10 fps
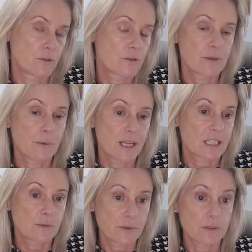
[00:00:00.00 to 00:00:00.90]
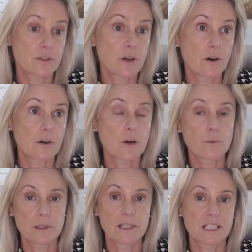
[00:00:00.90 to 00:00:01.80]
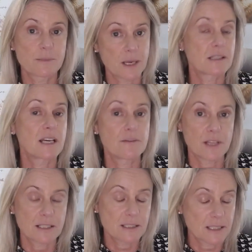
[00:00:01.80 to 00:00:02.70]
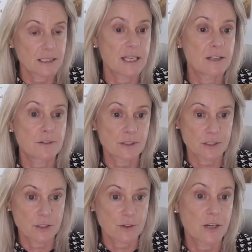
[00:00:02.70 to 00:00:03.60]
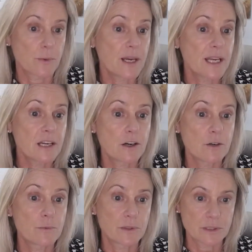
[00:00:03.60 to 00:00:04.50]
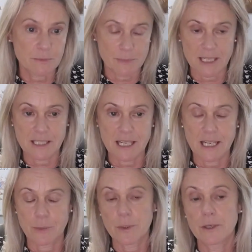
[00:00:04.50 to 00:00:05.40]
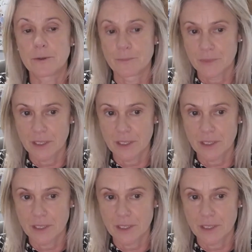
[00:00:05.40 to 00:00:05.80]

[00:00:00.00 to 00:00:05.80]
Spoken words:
3 weeks with your dog. I wouldn't expect to have that 6 hours straight away. I would be saying, well,